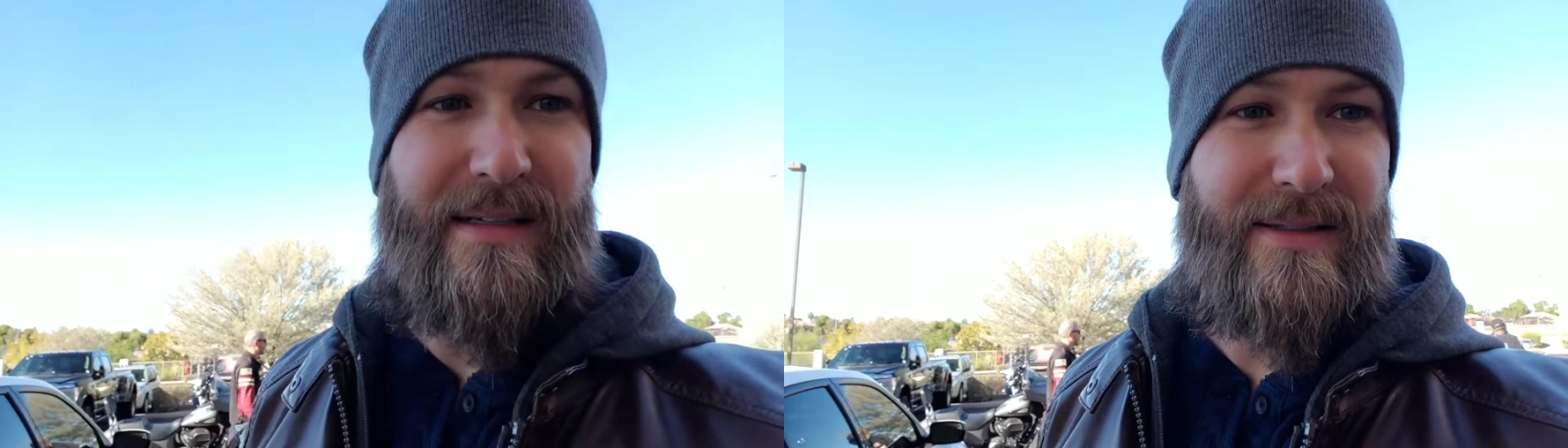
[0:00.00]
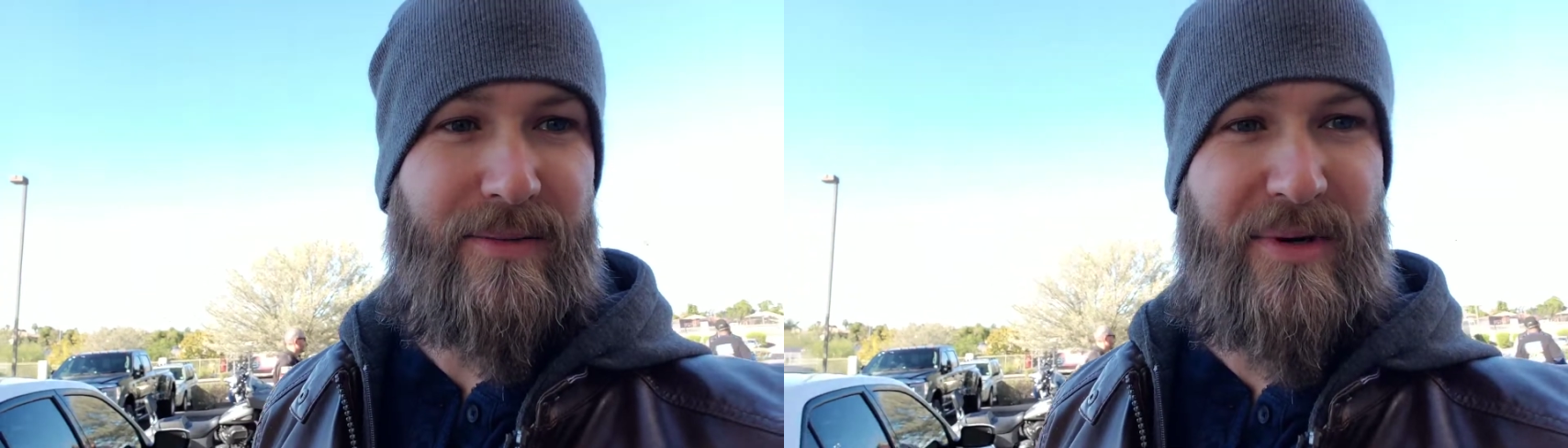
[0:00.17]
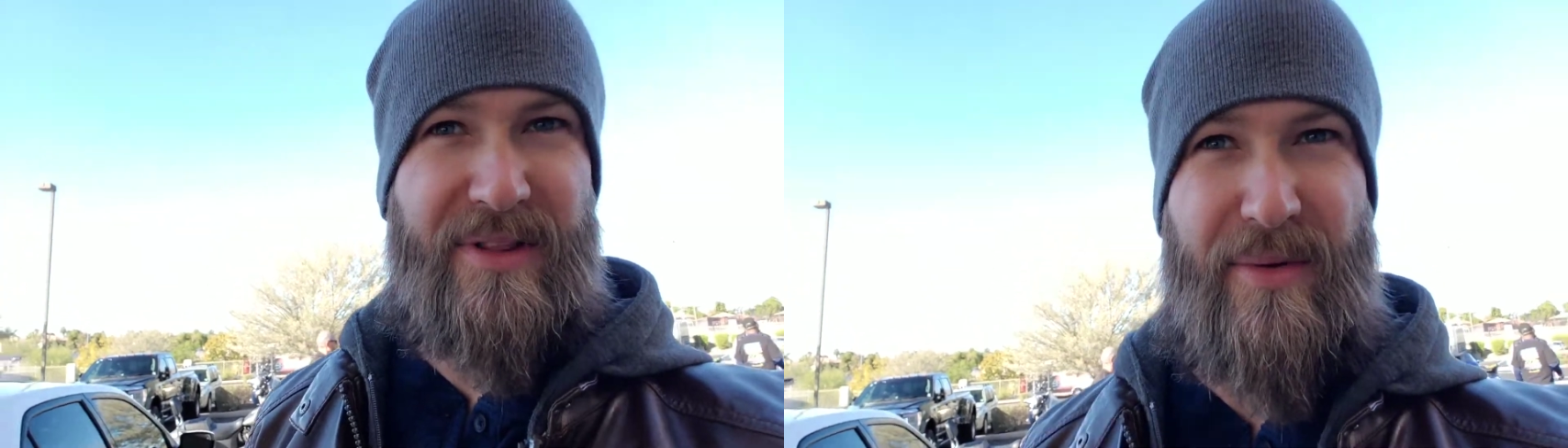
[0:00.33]

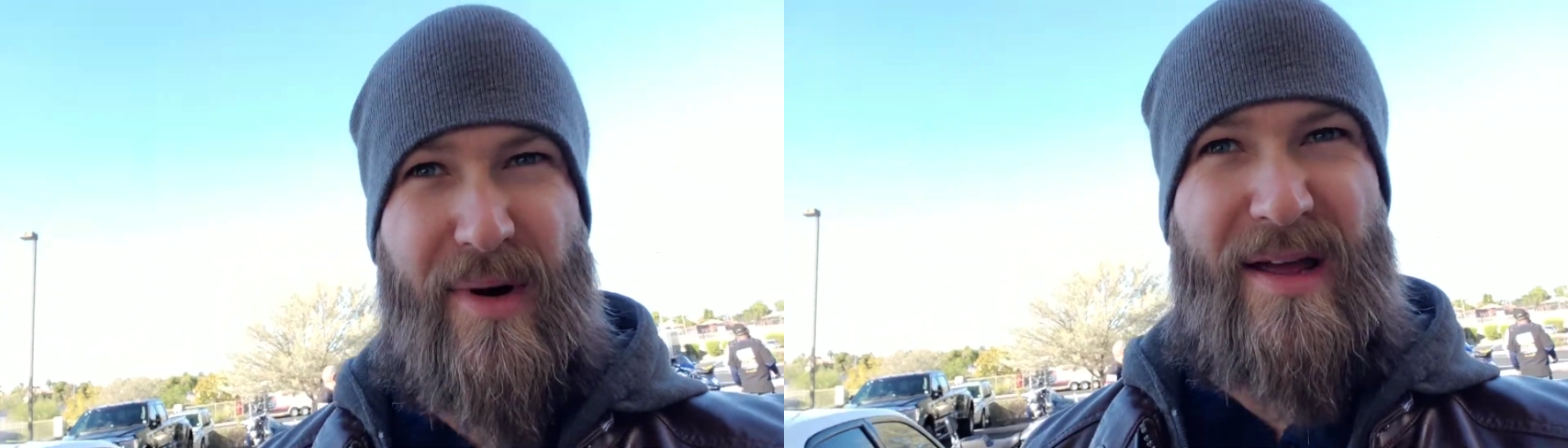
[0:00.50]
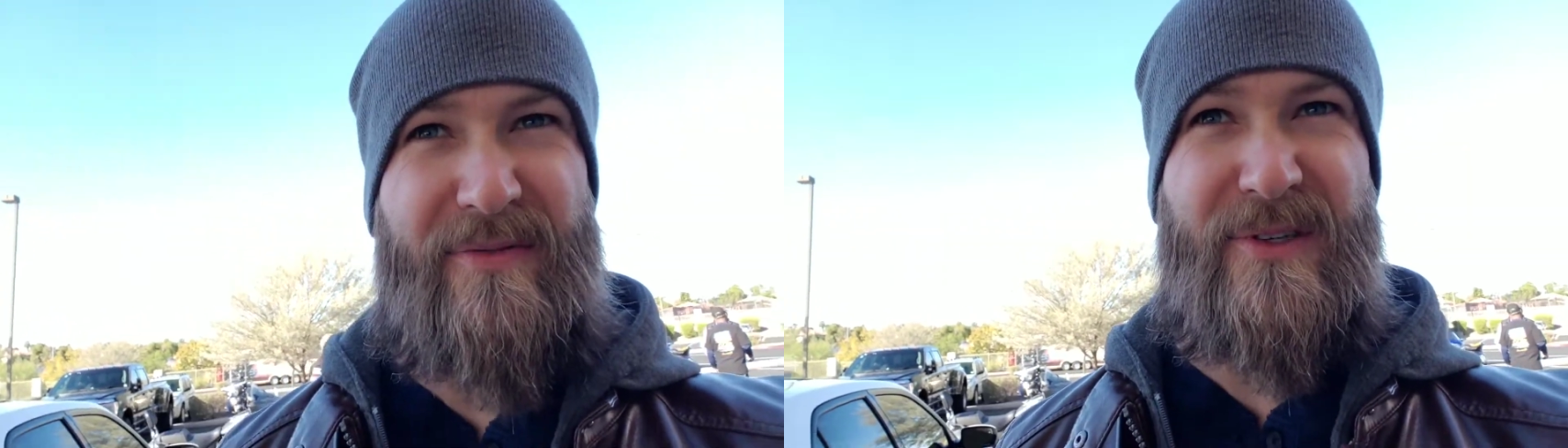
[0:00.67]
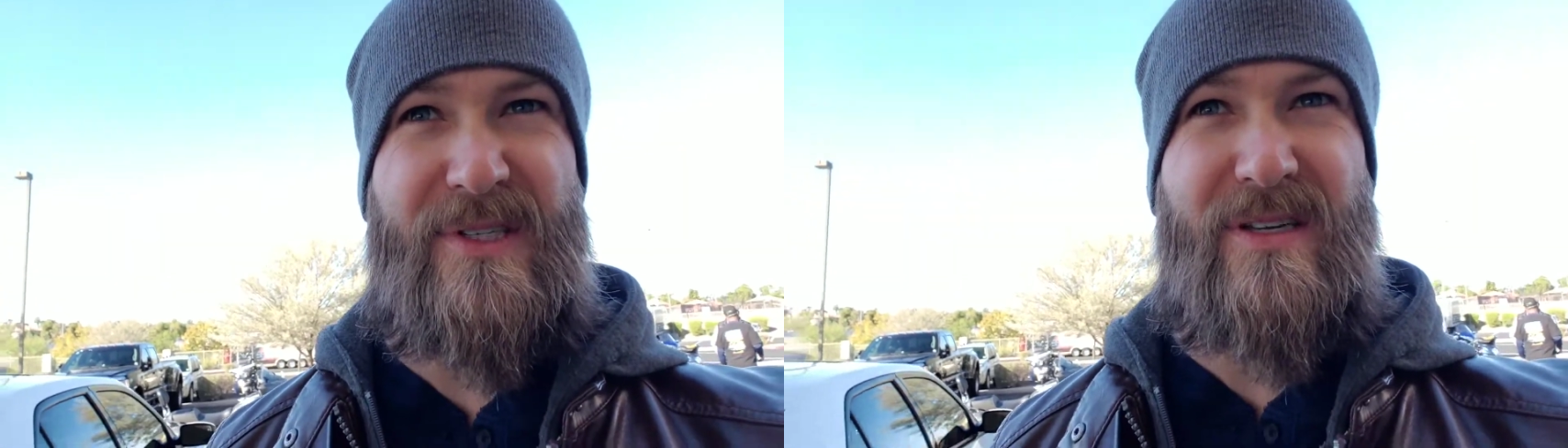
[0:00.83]
one of the
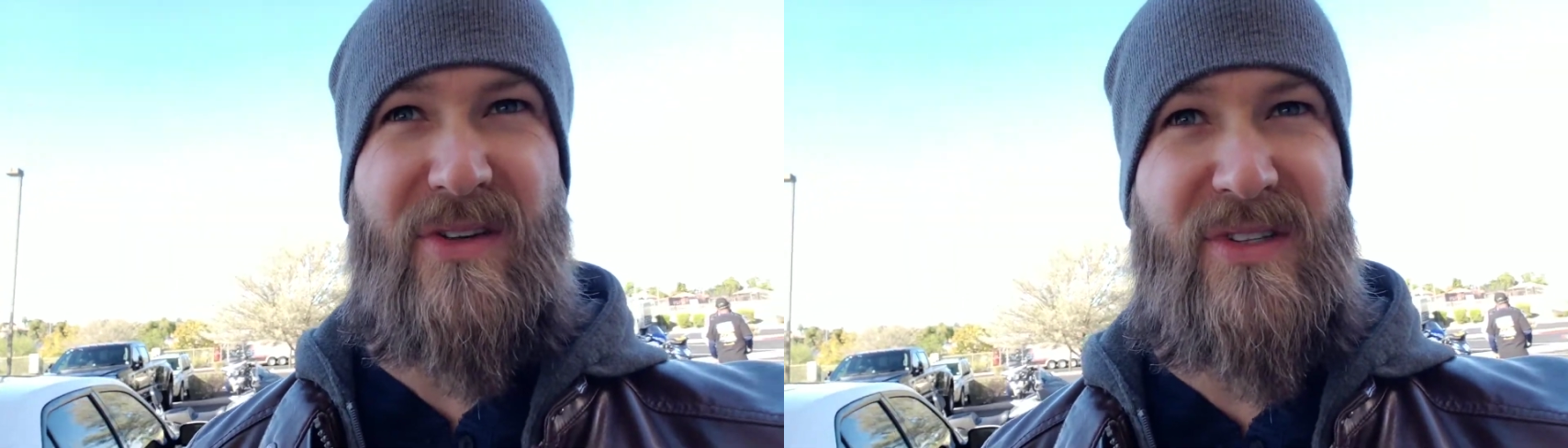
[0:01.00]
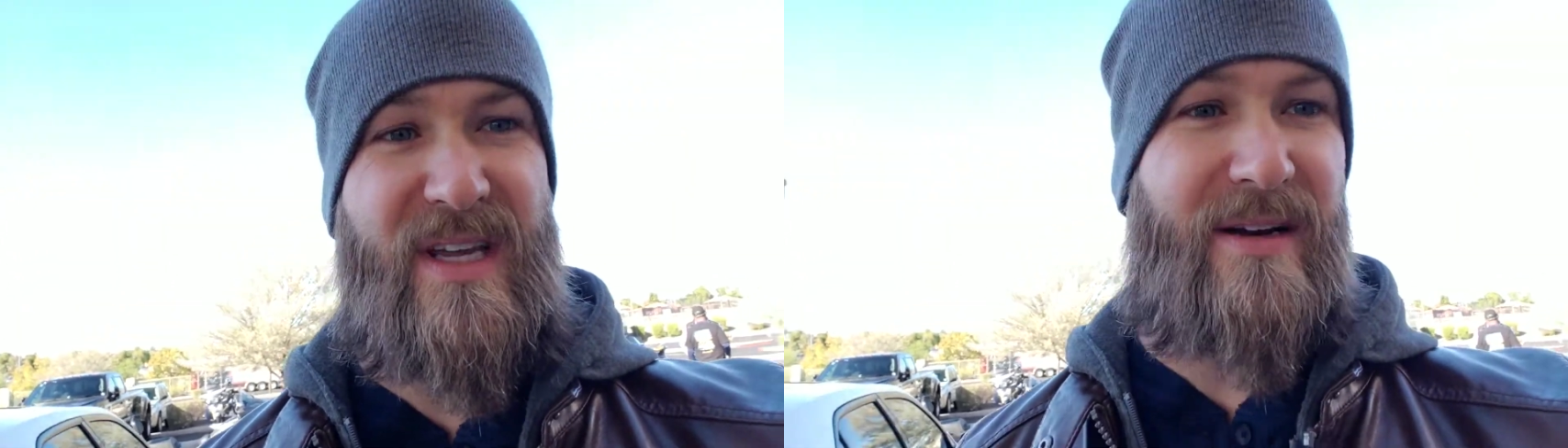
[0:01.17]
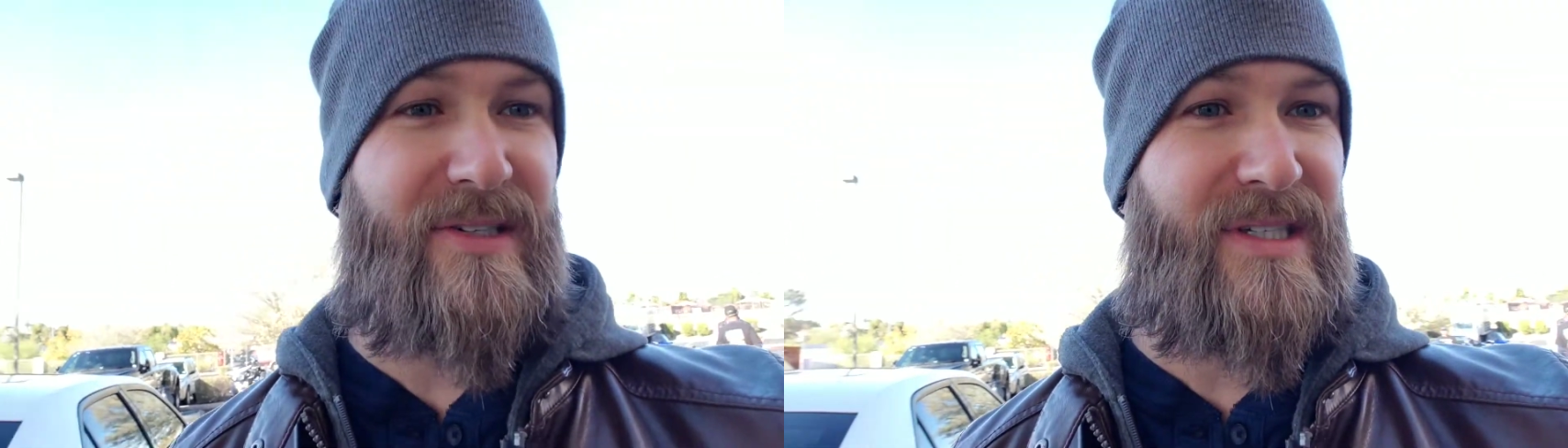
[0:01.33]
ride
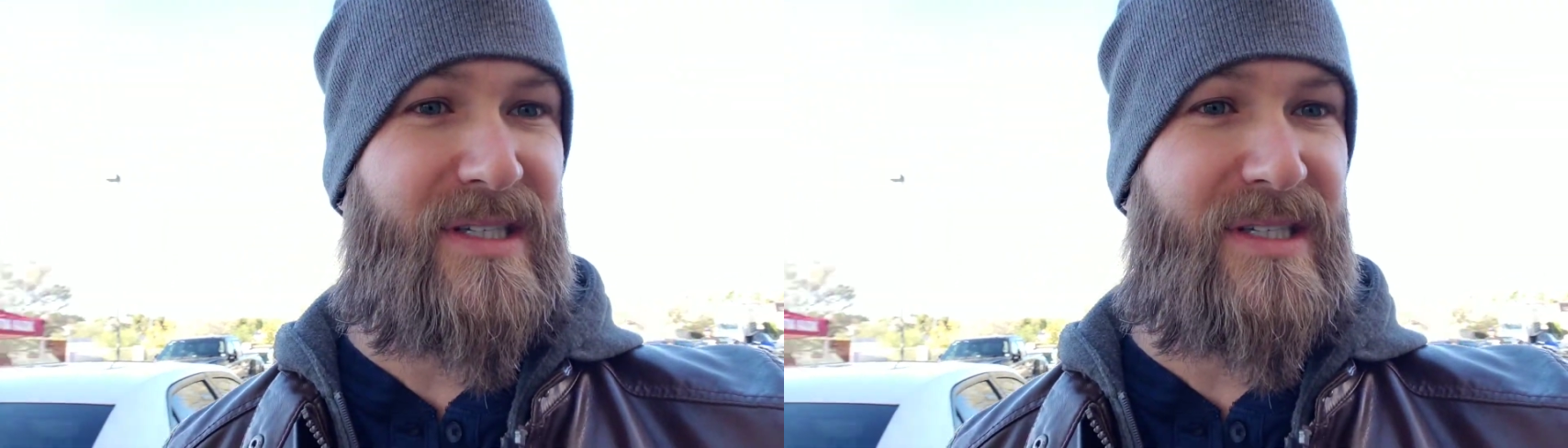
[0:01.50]
facilitators.